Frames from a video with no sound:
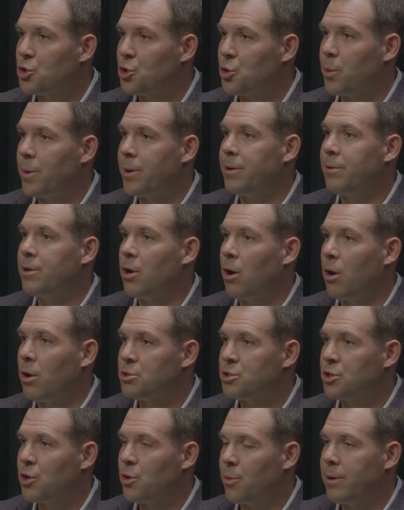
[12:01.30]
career
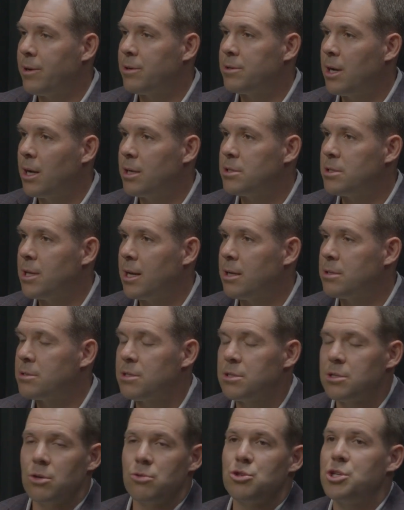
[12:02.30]
yards, career touchdowns.
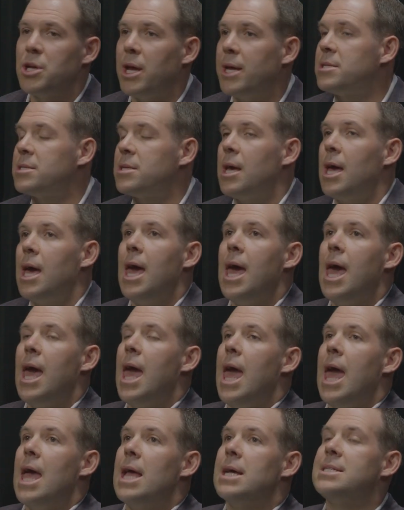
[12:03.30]
And so, Chase,
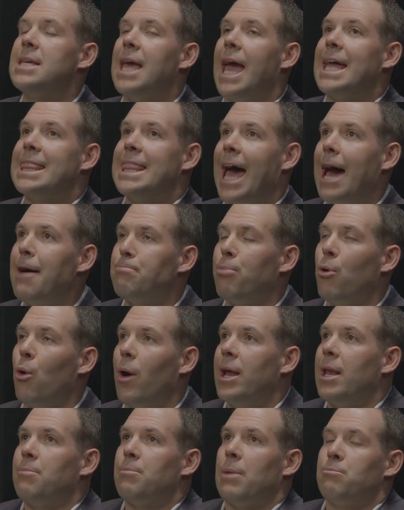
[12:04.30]
see, at that
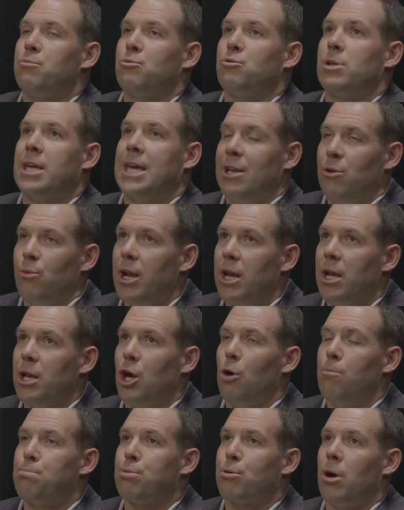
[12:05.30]
point, I'm getting ready to
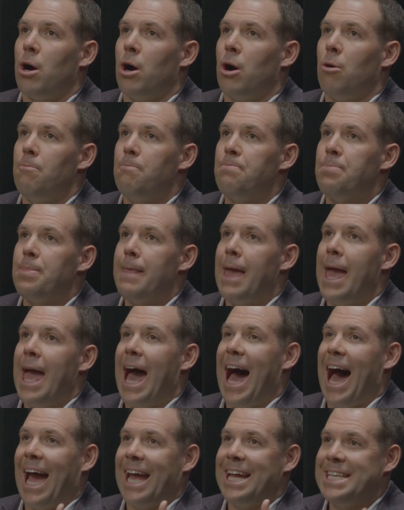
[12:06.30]
go pro.
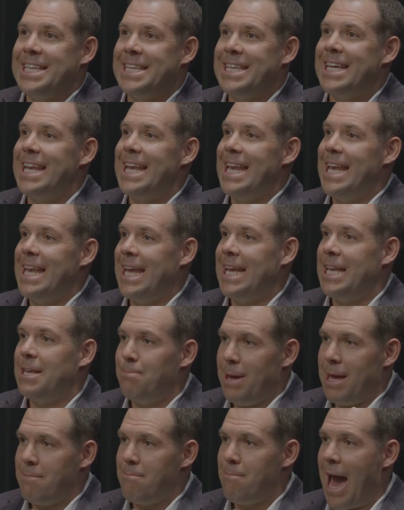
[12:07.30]
I didn't need to
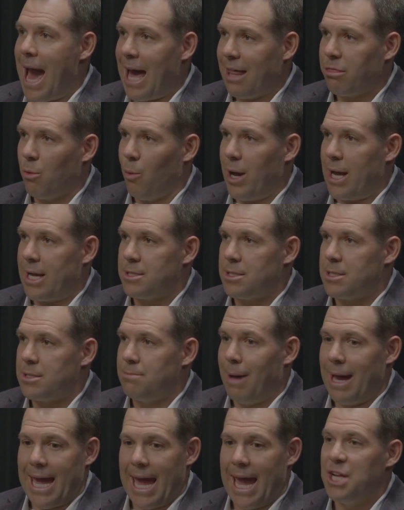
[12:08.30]
be a math whiz.
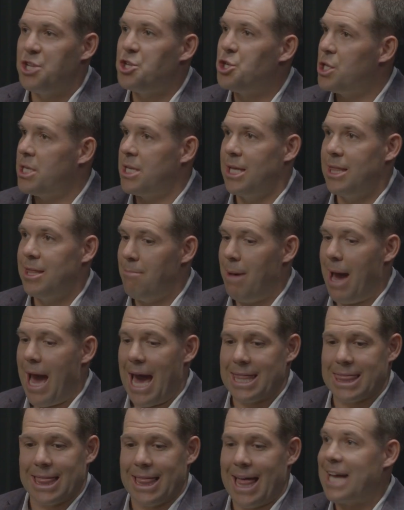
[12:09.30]
My agent did the
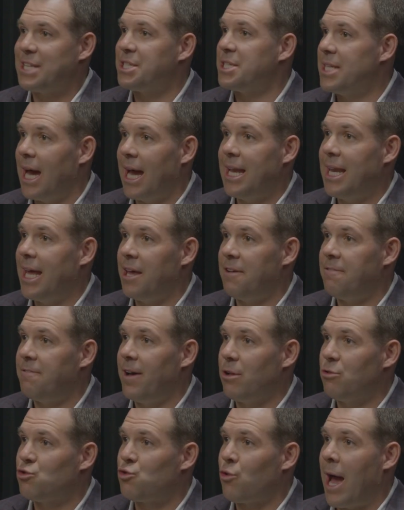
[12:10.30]
math. Last 9
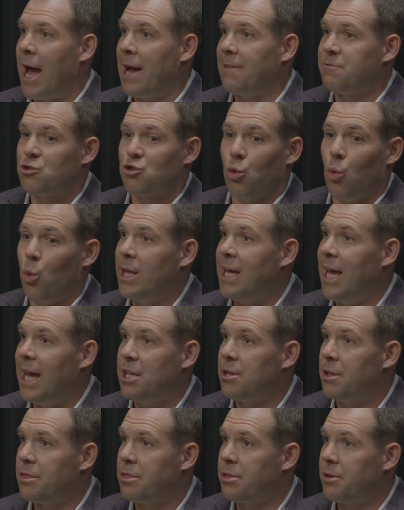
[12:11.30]
NFL drafts,
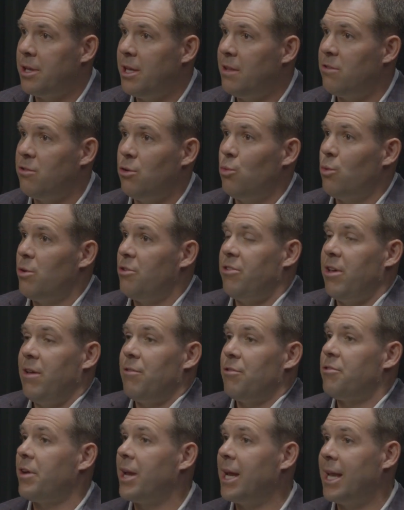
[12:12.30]
28 to 32
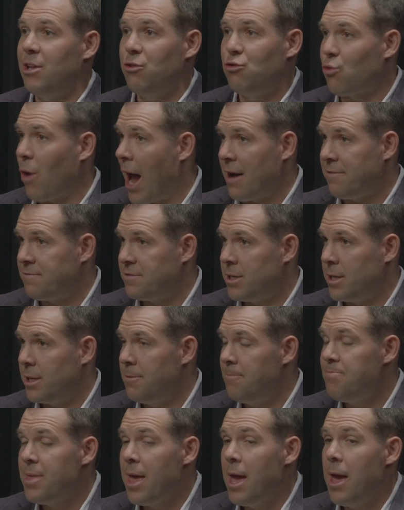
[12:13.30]
receivers are getting
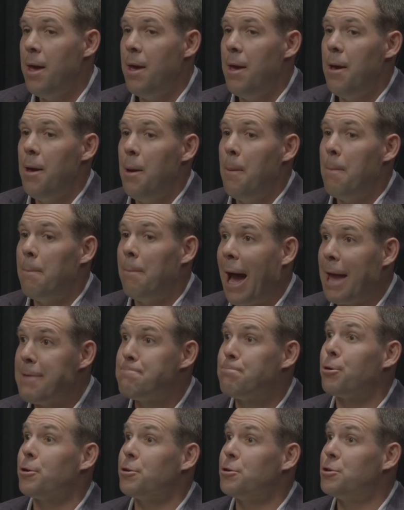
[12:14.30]
drafted. My
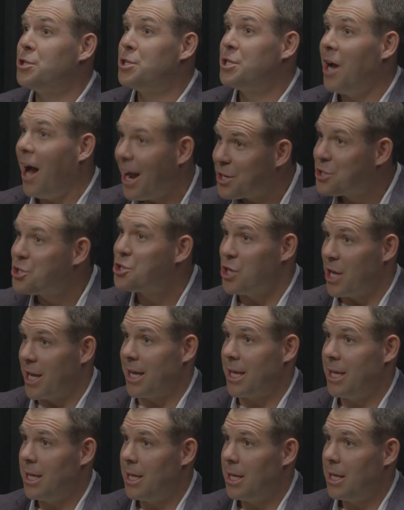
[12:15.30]

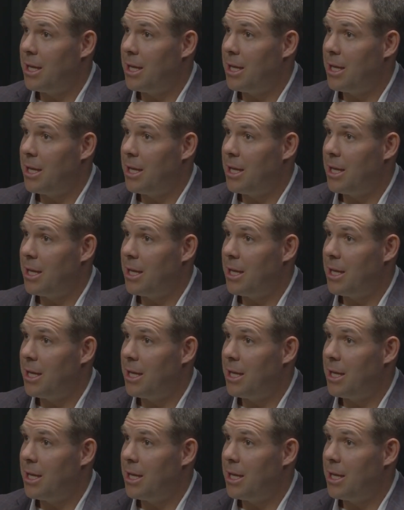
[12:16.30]
production